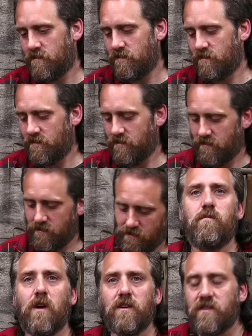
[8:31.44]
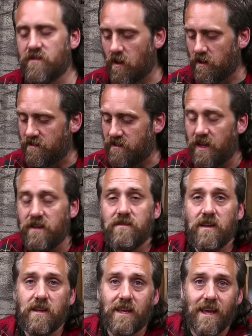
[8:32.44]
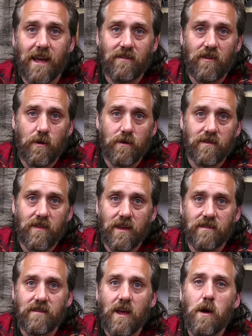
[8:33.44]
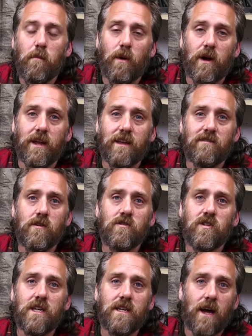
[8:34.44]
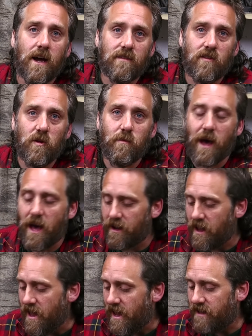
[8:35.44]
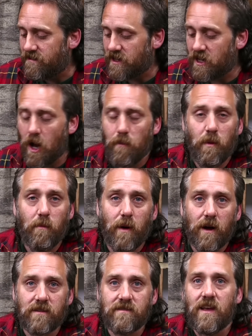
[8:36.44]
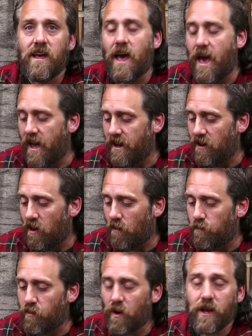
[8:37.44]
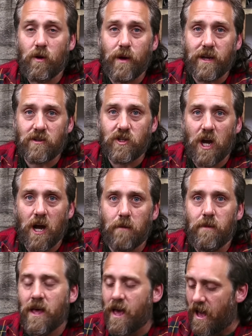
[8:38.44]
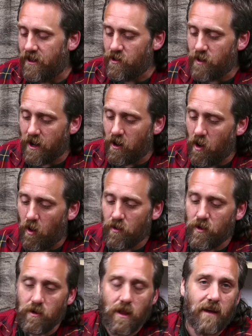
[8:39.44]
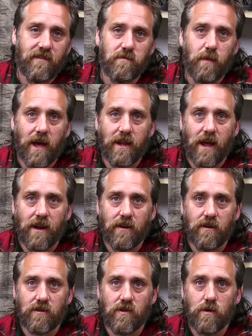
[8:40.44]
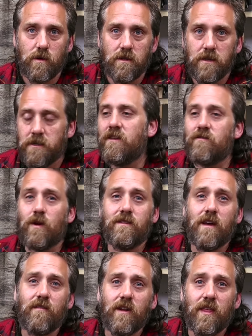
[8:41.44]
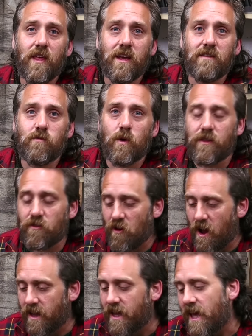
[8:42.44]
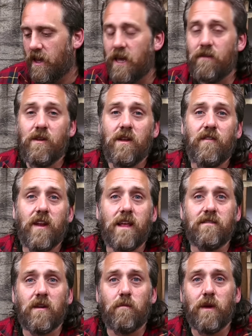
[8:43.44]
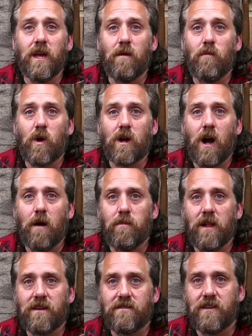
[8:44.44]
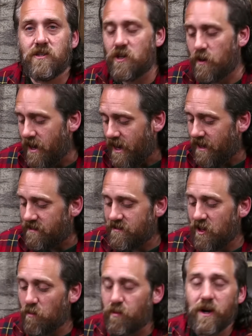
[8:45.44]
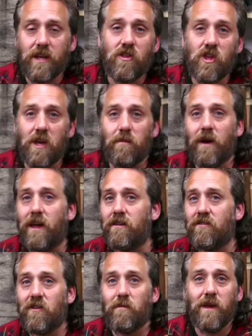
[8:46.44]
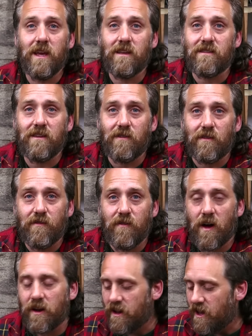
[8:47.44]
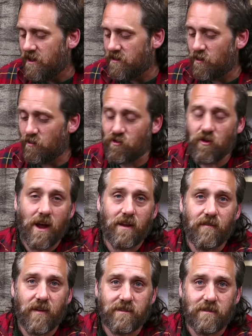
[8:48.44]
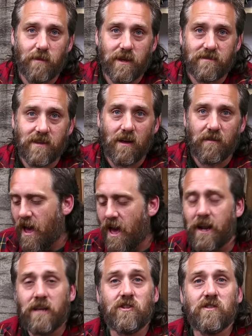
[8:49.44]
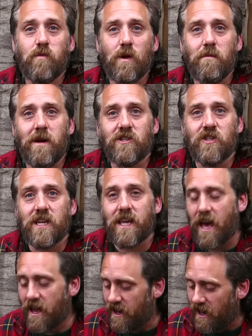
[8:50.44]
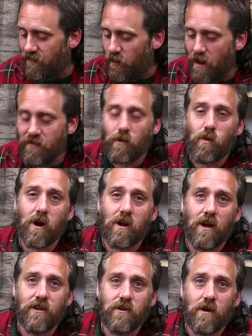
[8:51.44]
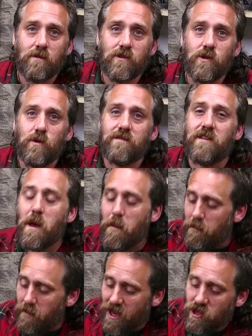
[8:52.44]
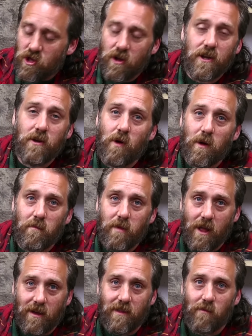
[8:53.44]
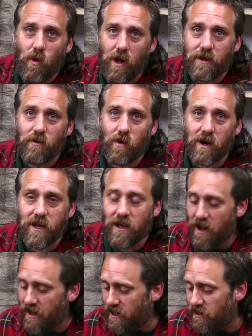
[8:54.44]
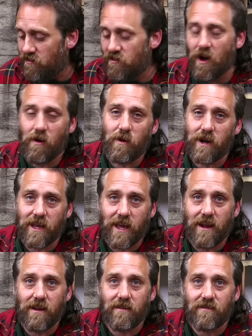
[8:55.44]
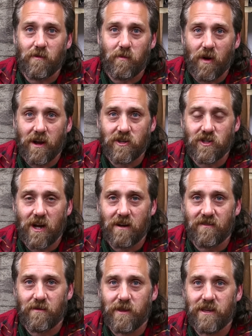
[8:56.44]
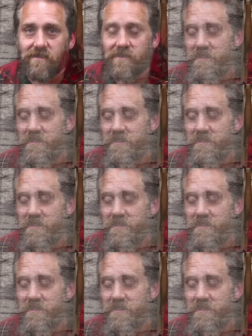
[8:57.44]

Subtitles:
Sometimes the brushes aren't as easy to get to as this, but it's usually not too bad. It's a couple bucks and a pretty quick job, and you get a whole new lifespan out of your tool. So I definitely think it's worth trying. Even if it ends up being a more complex issue, it's still pretty cheap, and to me it's even fun to try to fix it myself. And I just want to mention again, if you ever work on your own tools, make sure you unplug them while you're working on it. You don't want to get a surprise shock from these.